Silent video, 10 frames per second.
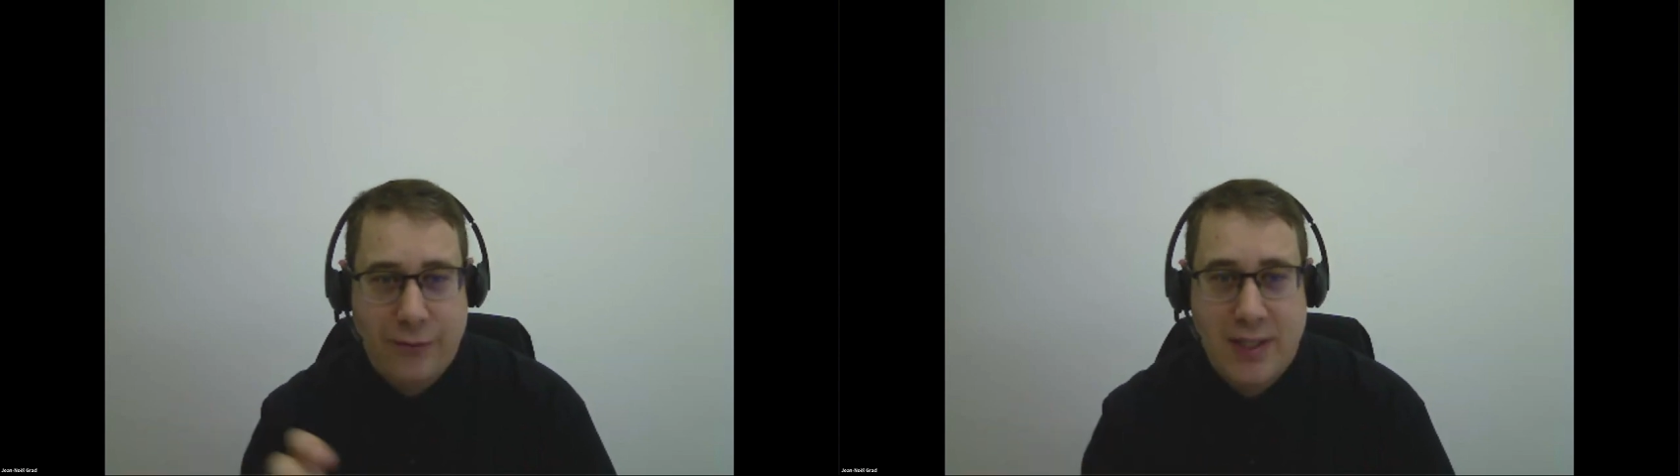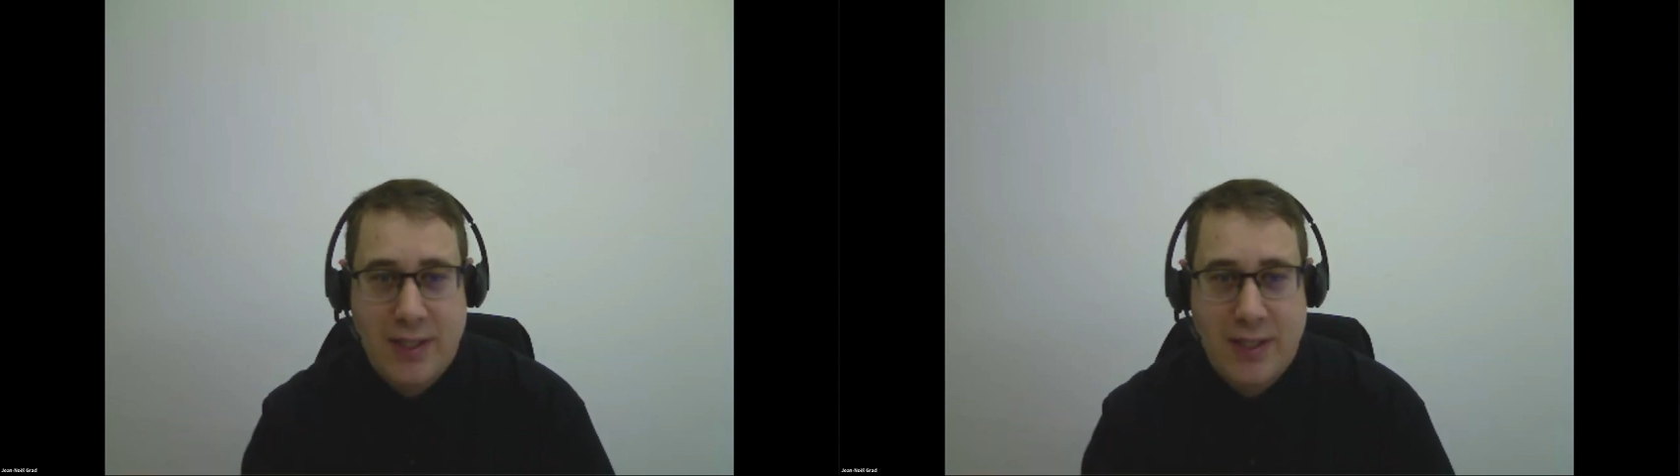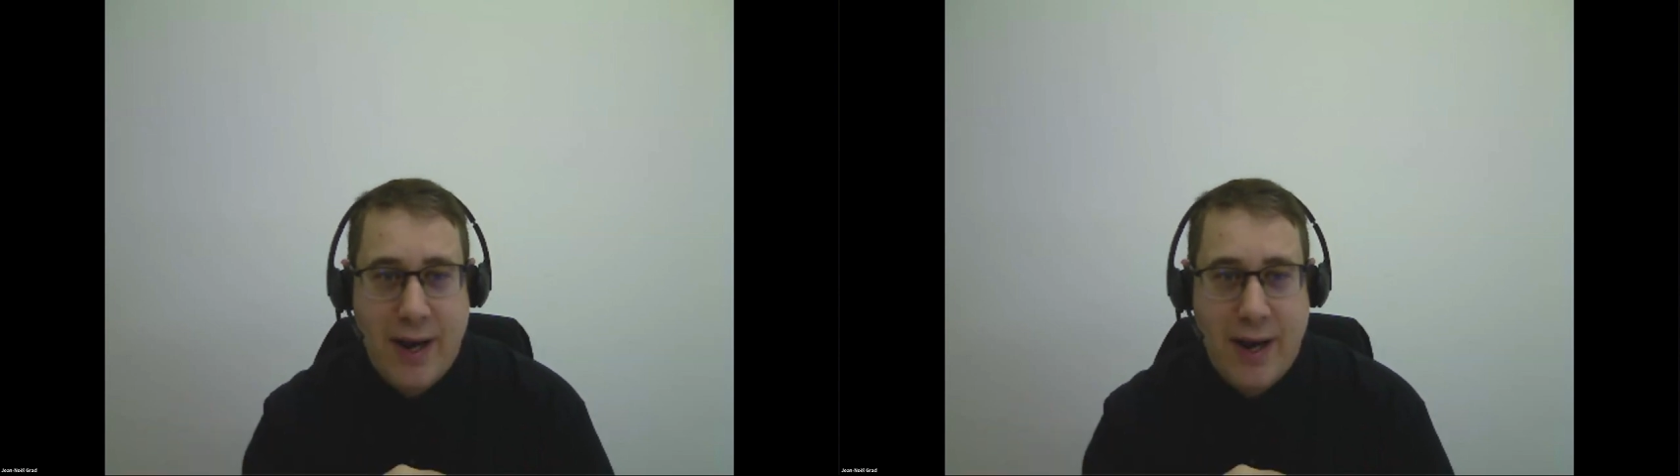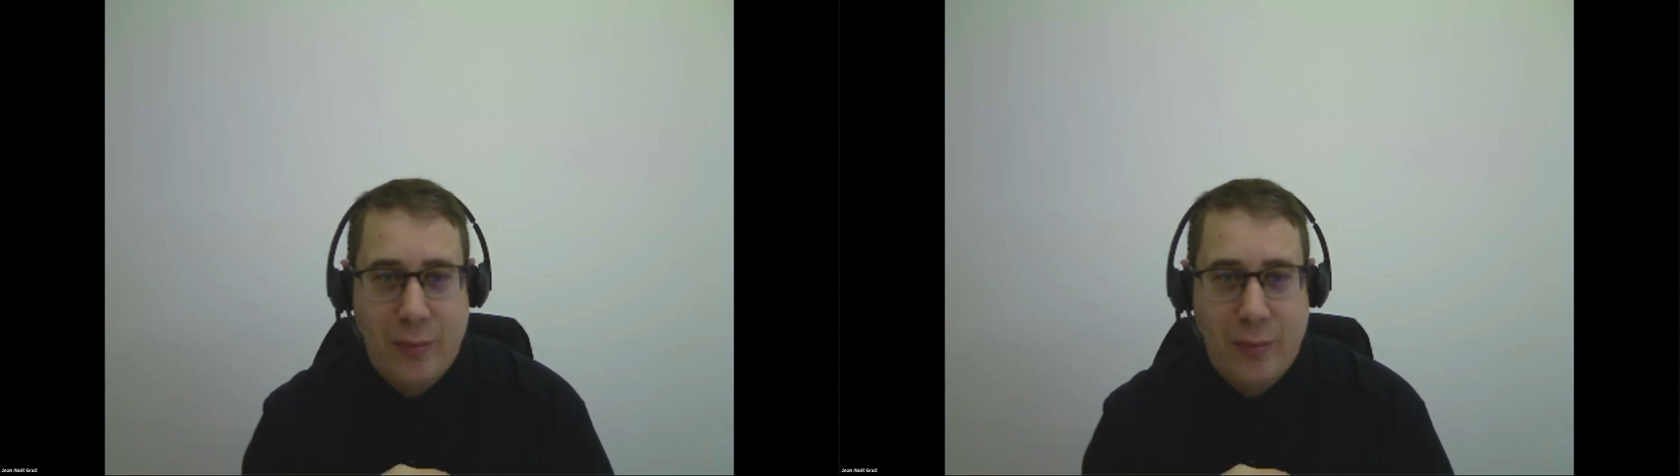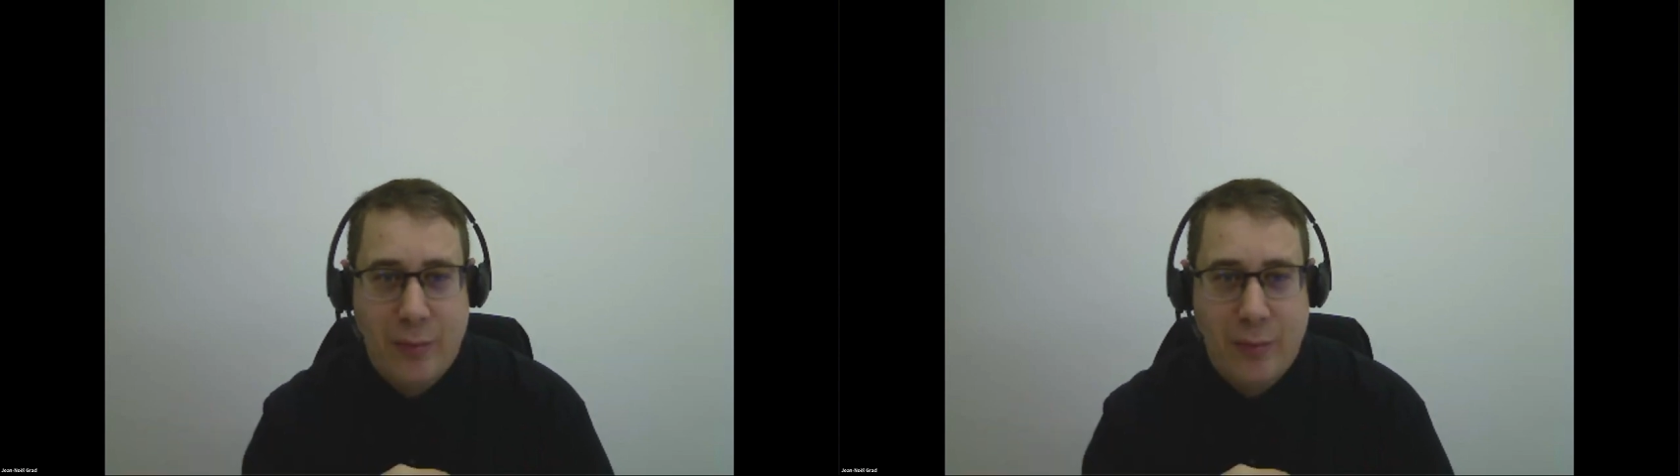or this
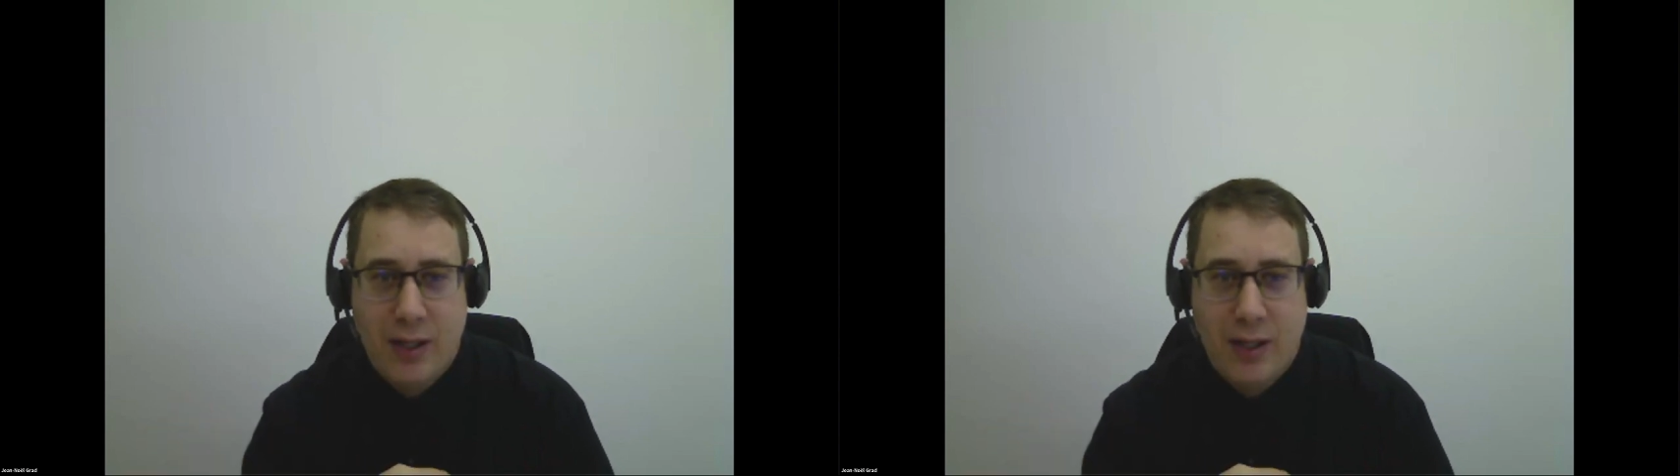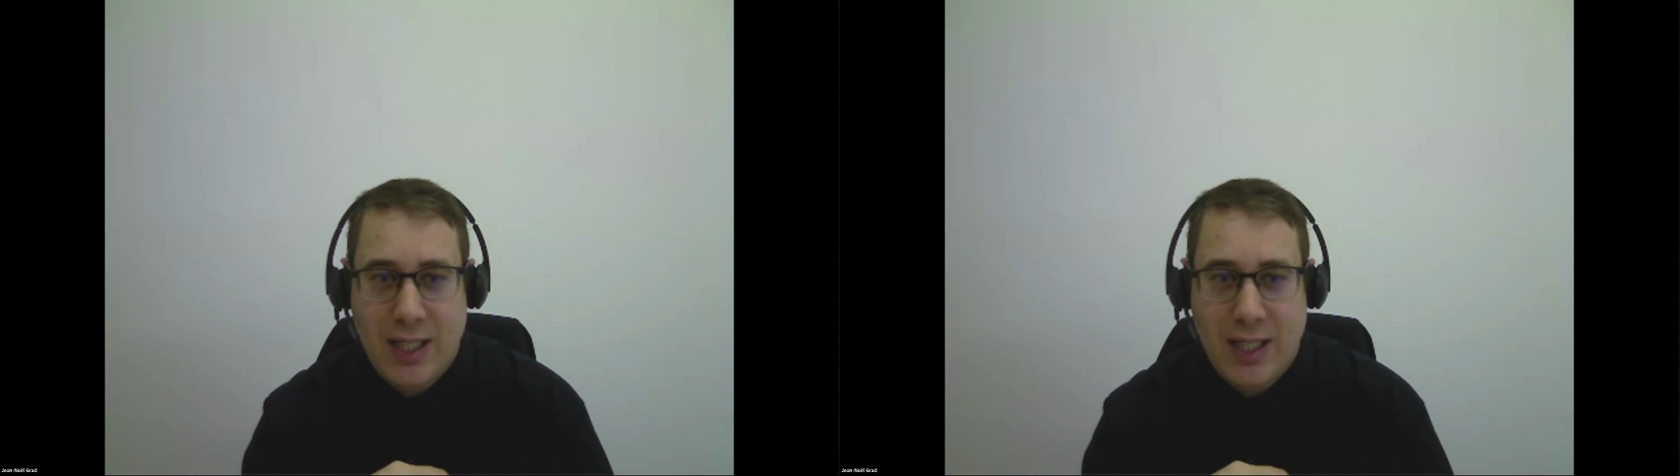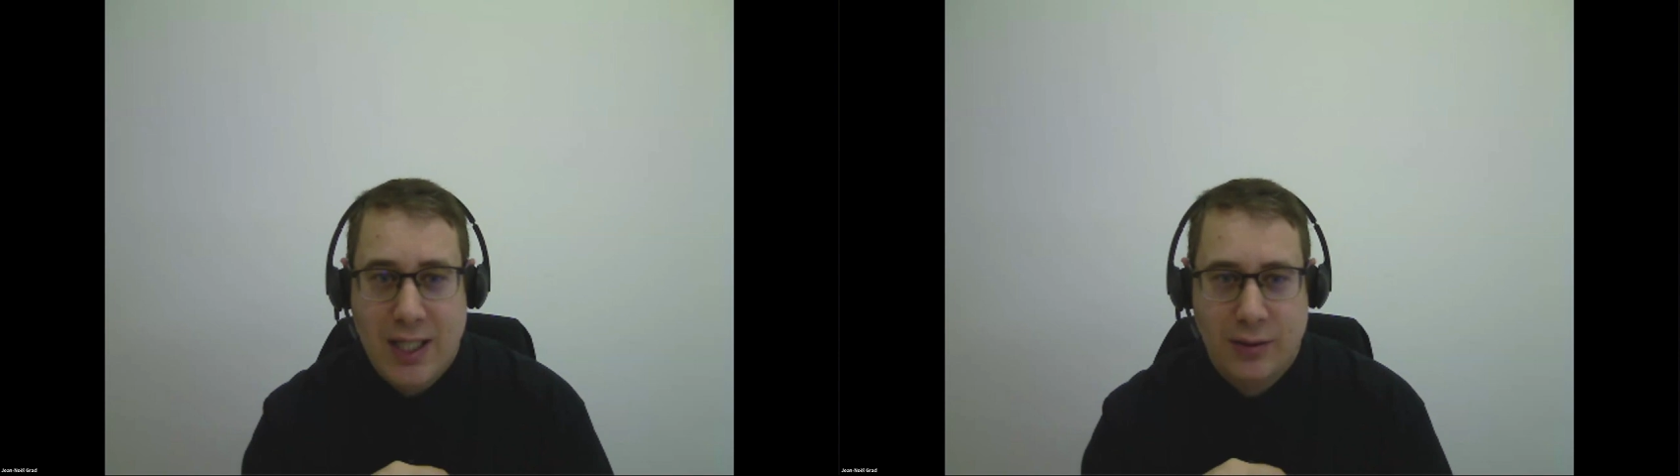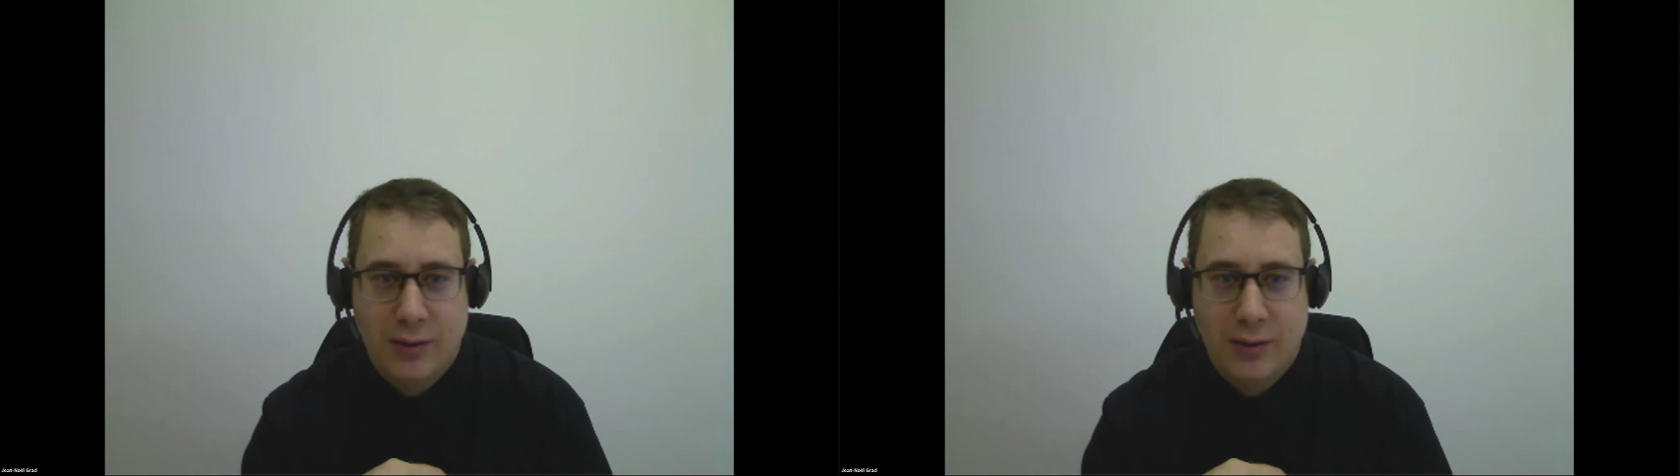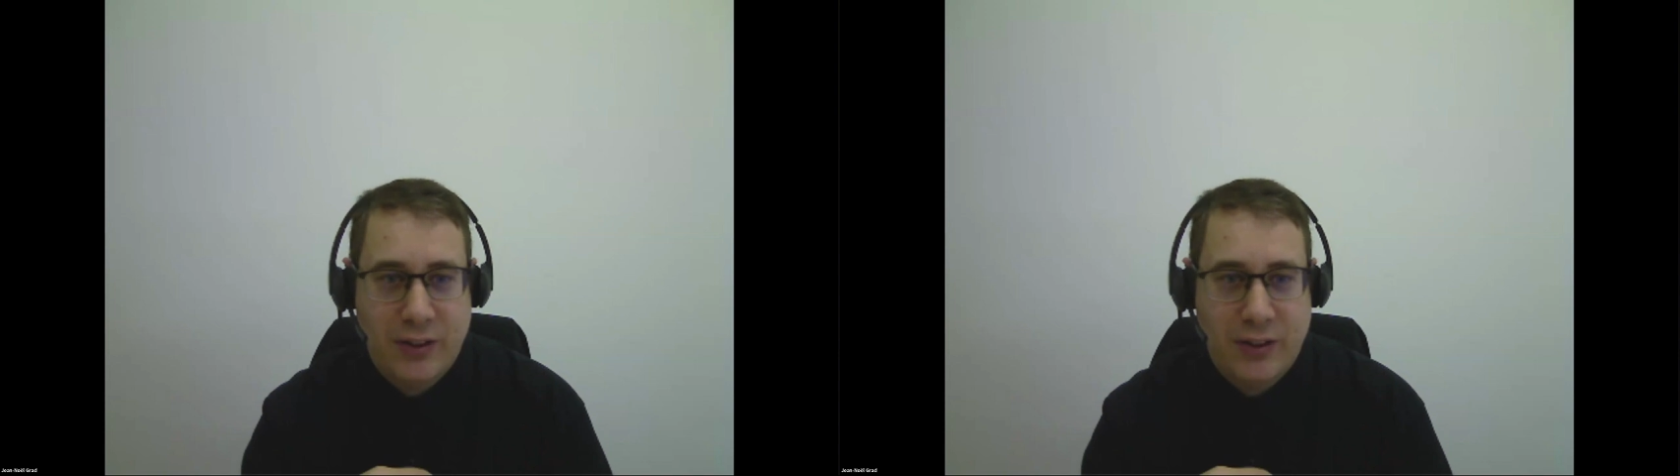IRM neon